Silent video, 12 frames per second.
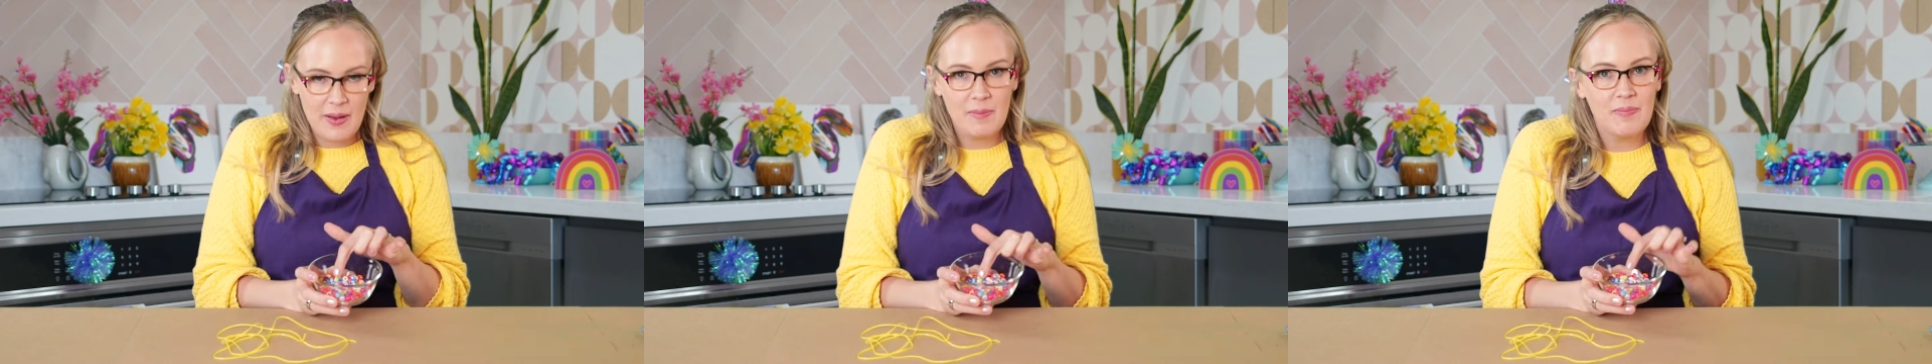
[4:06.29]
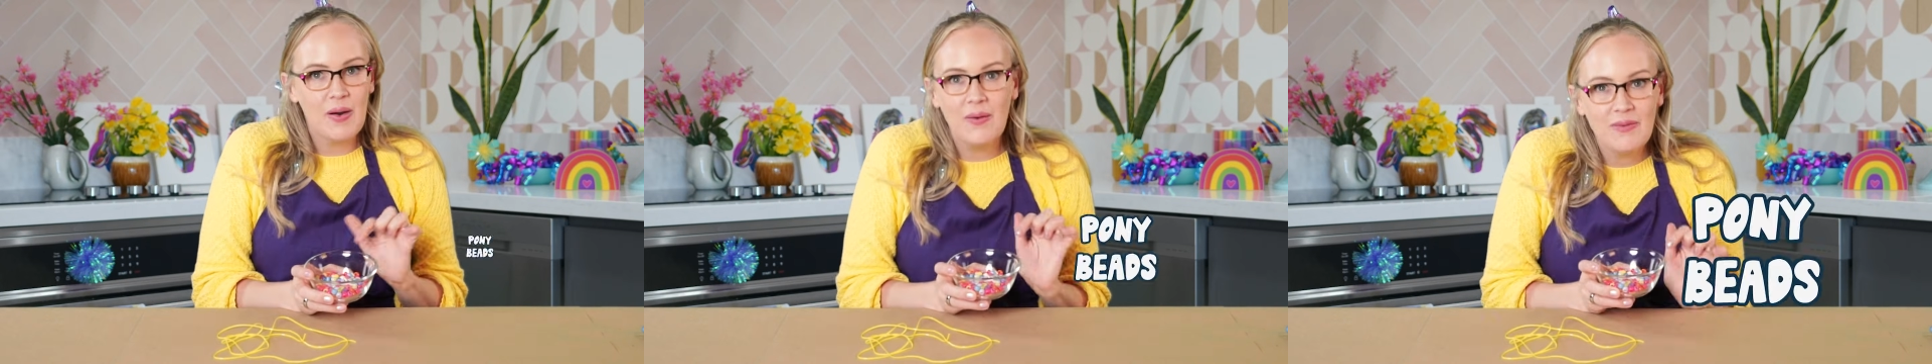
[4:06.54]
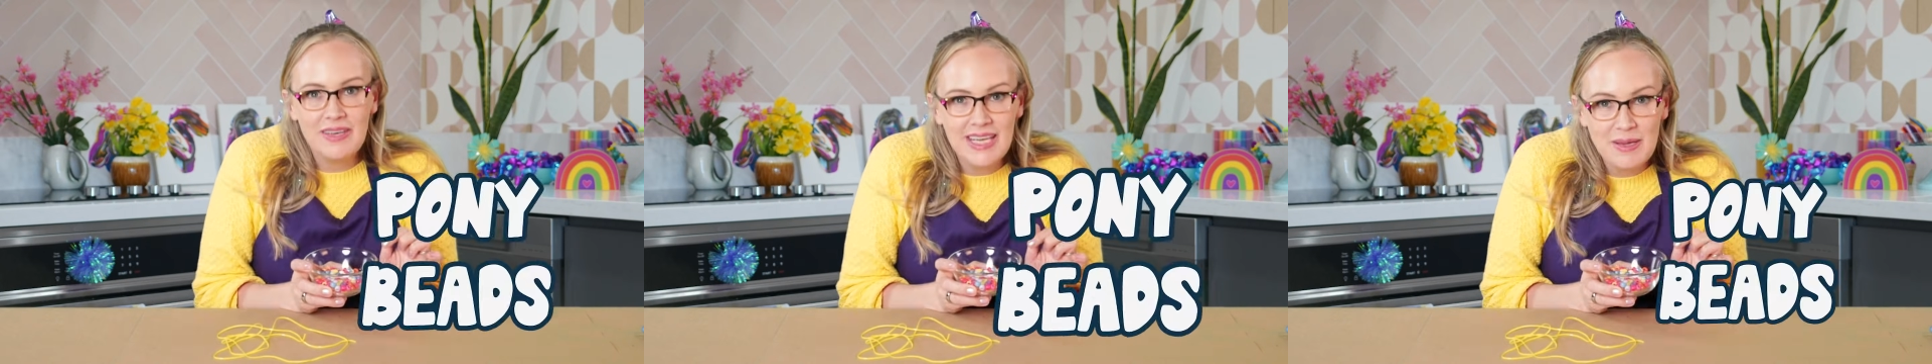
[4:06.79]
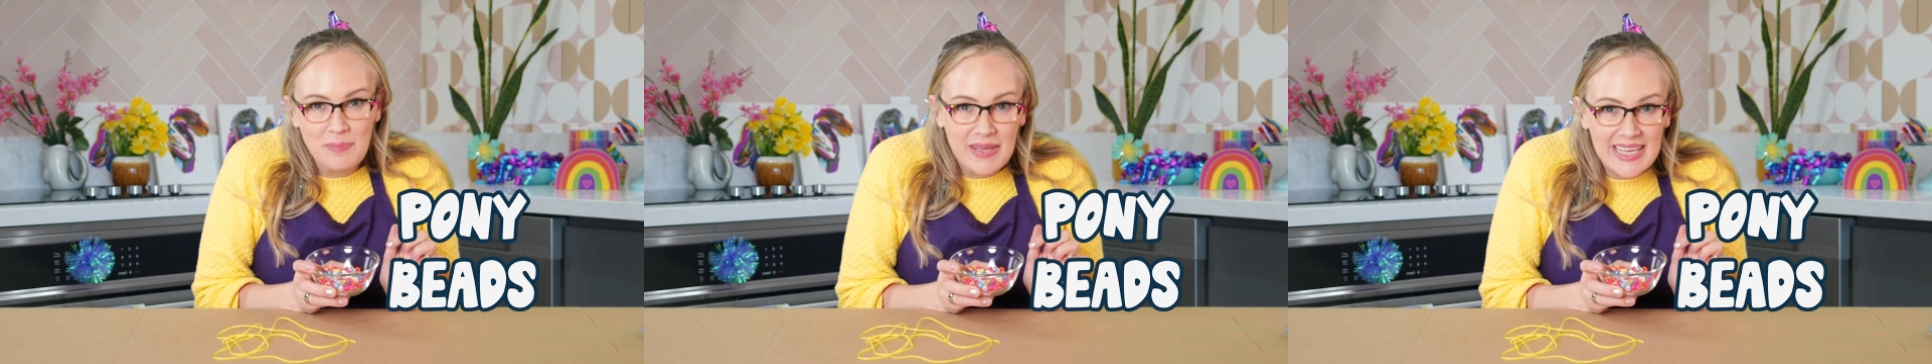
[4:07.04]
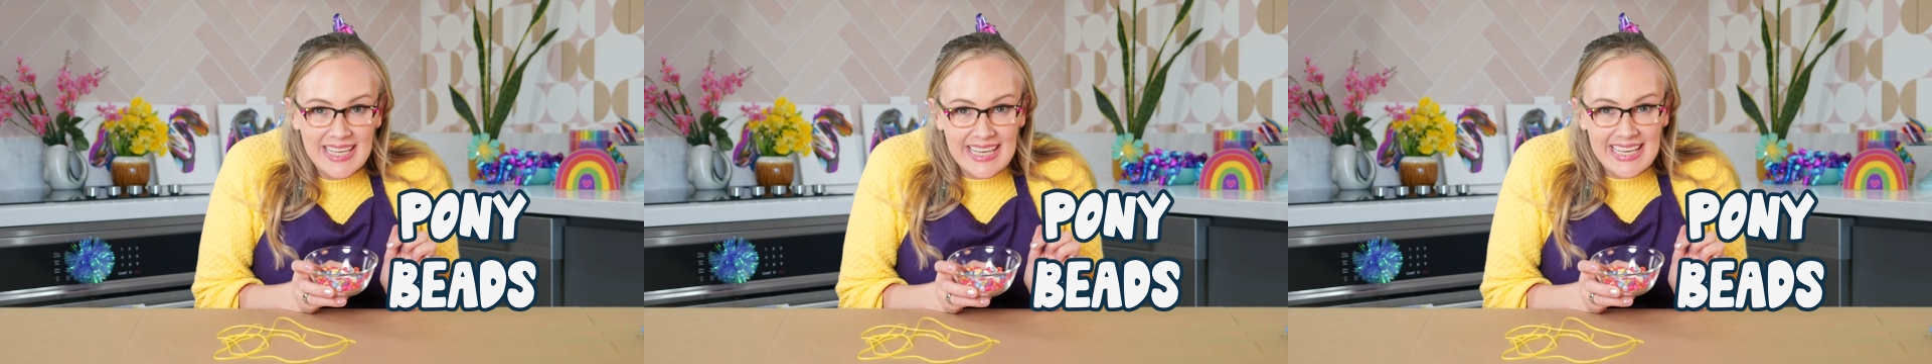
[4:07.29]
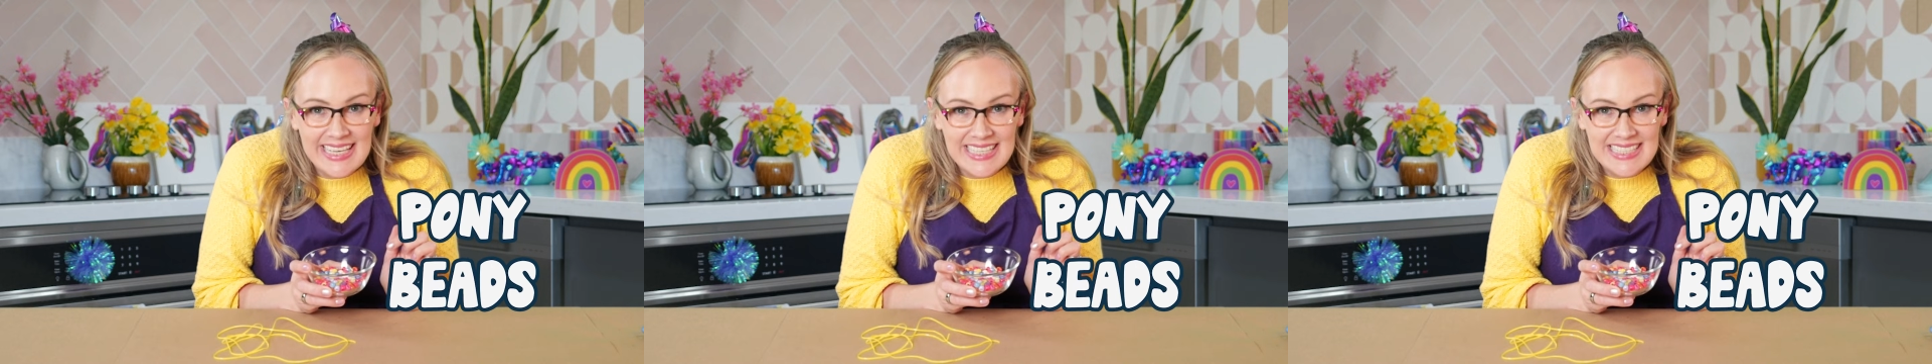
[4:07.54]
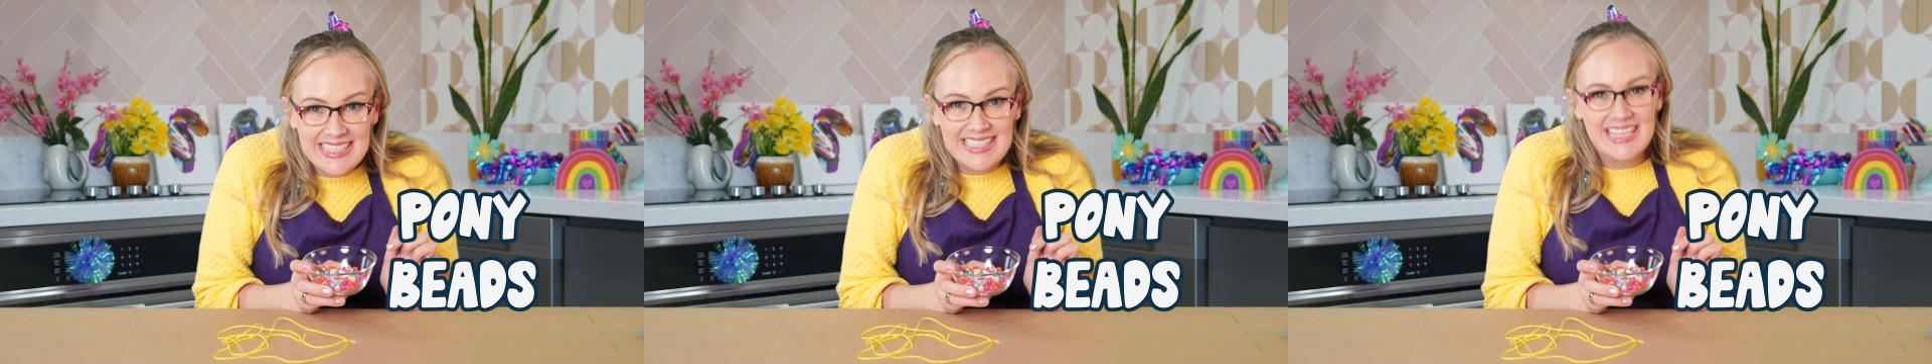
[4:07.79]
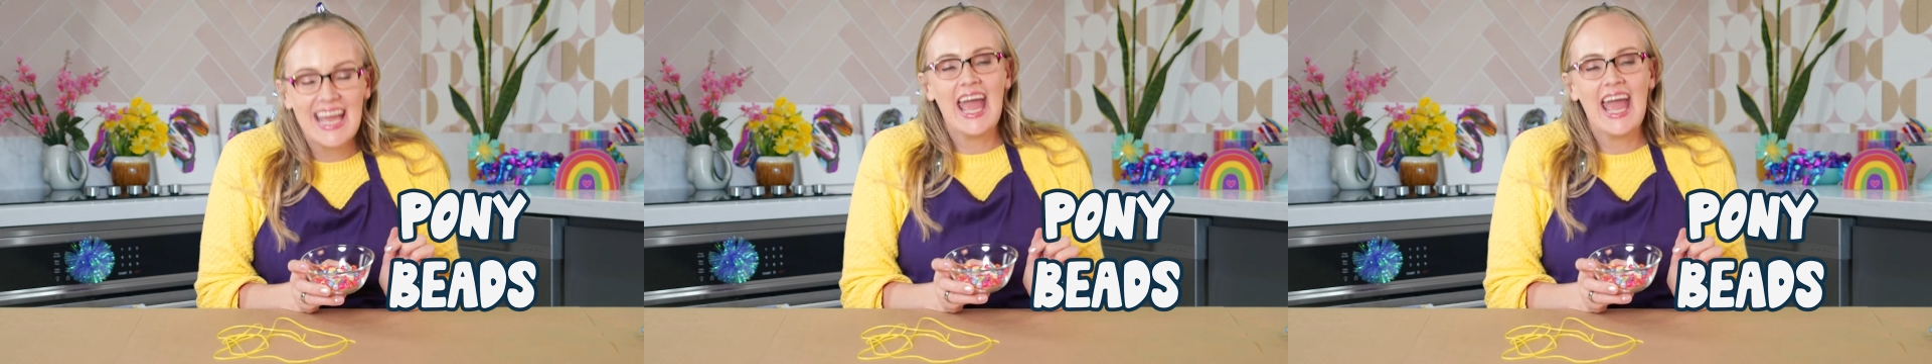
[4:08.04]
pony beads.